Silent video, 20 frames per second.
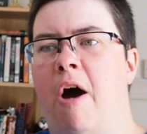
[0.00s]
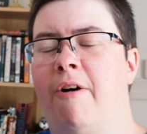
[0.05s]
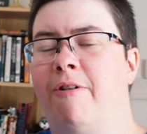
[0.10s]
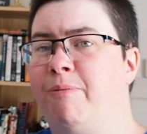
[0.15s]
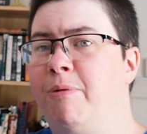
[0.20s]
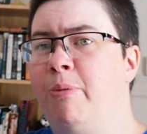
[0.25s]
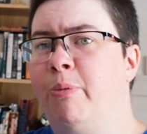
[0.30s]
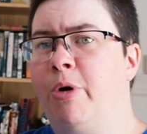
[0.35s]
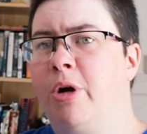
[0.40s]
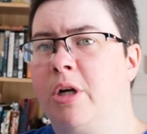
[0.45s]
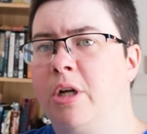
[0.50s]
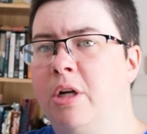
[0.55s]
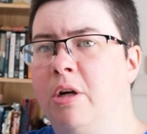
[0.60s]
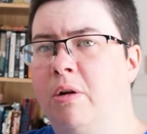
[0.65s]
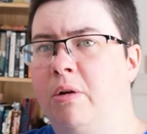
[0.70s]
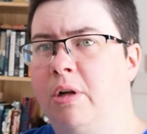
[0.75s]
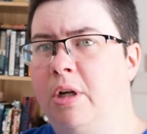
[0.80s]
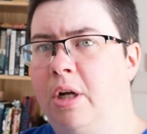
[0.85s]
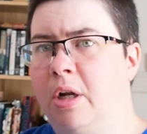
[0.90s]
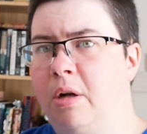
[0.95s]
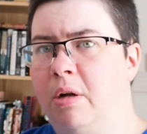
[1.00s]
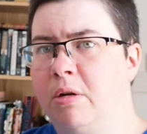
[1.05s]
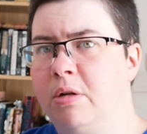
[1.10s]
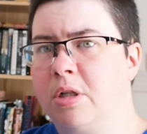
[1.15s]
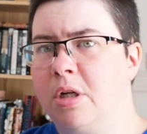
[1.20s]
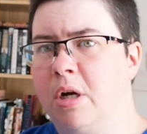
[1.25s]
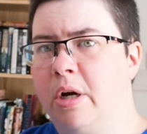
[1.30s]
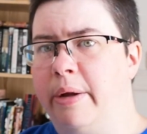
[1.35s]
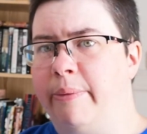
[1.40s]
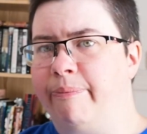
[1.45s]
I've been working on it a long
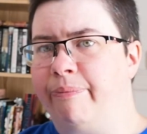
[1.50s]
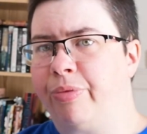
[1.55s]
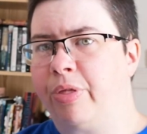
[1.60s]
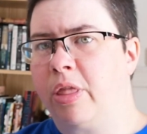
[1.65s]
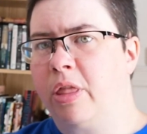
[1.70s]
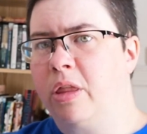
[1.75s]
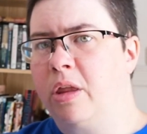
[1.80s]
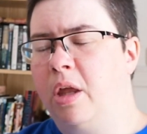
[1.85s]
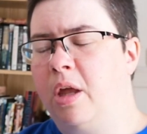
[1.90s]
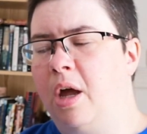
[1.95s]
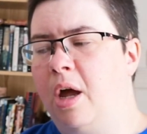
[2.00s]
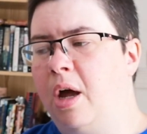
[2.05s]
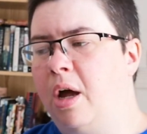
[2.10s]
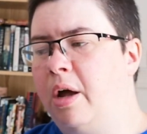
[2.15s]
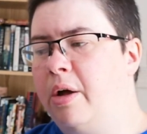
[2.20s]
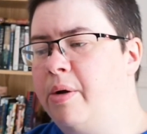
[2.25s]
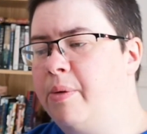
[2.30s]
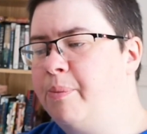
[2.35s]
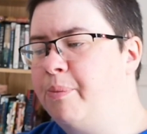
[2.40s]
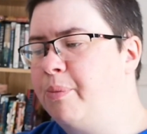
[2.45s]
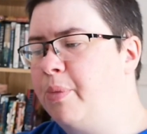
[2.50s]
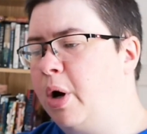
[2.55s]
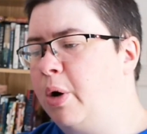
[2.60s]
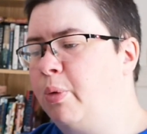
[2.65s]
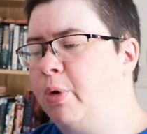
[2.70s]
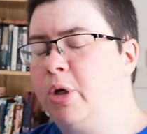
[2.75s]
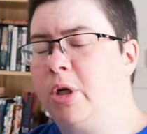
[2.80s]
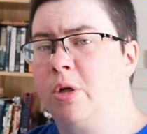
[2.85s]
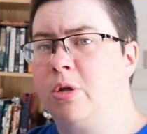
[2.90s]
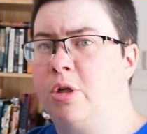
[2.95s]
time. I
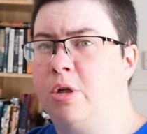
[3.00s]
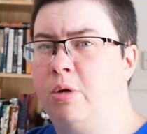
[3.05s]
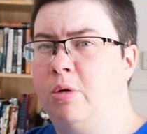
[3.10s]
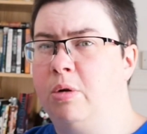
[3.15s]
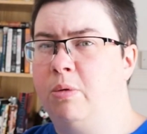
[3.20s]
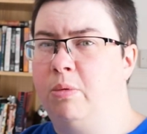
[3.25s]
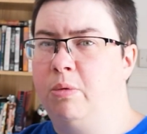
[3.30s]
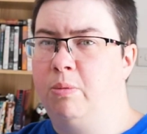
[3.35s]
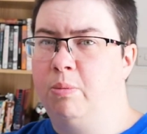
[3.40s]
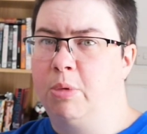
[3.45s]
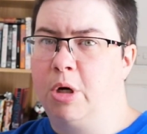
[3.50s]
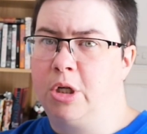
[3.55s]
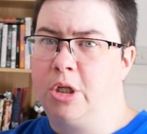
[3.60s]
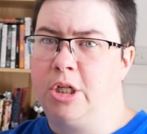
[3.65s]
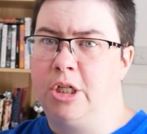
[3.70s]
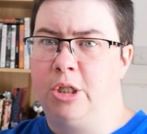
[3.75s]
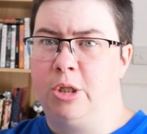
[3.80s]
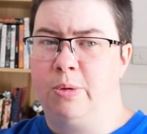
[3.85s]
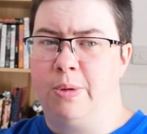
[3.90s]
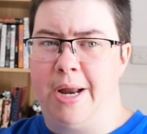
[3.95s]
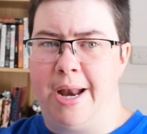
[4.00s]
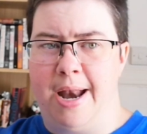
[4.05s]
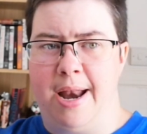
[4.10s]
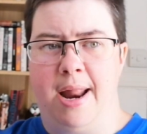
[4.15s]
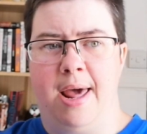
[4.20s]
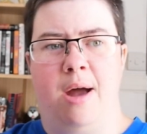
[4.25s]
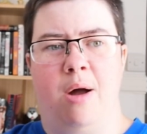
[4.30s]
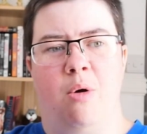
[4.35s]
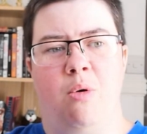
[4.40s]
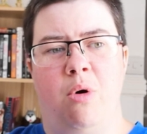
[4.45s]
won't go too much into it
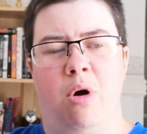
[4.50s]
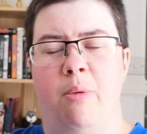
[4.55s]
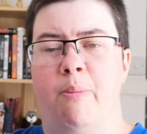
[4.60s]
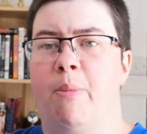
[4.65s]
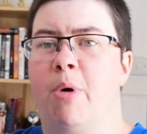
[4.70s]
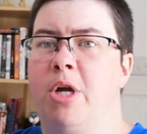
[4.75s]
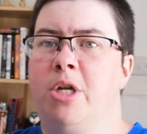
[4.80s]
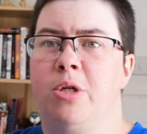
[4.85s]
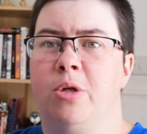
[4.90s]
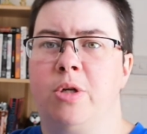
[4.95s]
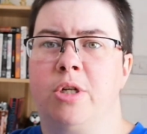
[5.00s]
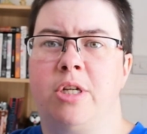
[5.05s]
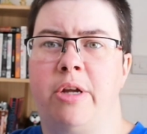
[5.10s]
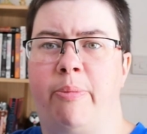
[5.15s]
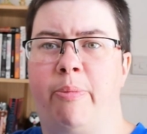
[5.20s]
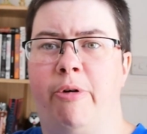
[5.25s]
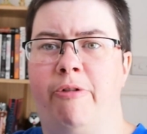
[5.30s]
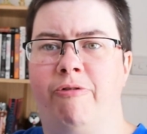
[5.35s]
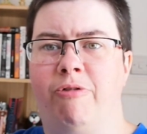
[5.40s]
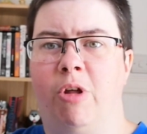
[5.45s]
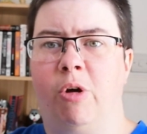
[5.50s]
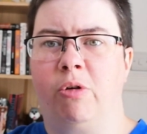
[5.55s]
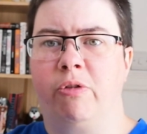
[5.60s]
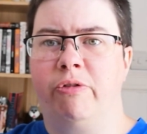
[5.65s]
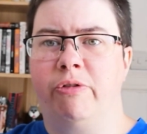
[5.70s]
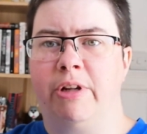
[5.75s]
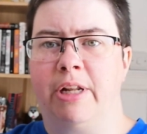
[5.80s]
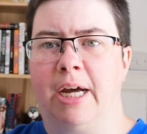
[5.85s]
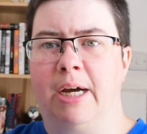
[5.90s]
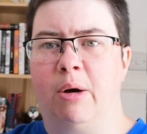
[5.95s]
now. I might do a separate vlog
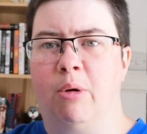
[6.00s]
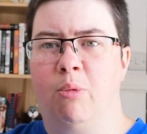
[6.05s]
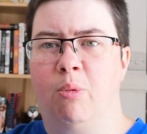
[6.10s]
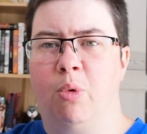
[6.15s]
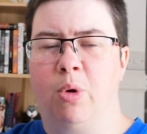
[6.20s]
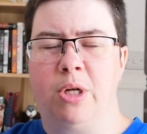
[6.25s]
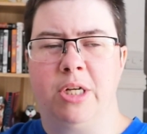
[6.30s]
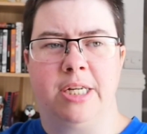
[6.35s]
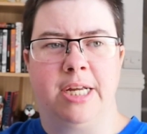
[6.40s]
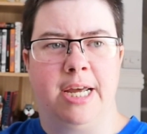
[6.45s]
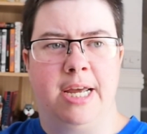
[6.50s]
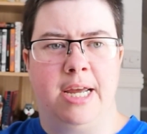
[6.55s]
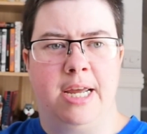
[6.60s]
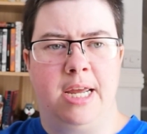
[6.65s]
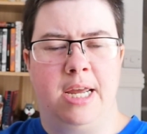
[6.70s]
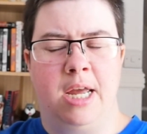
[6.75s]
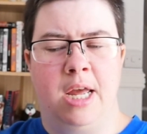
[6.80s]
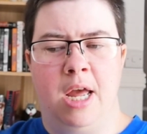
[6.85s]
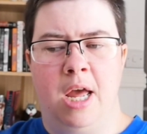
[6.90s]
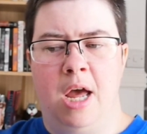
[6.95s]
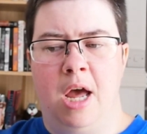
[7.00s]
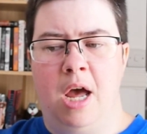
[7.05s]
for that one day,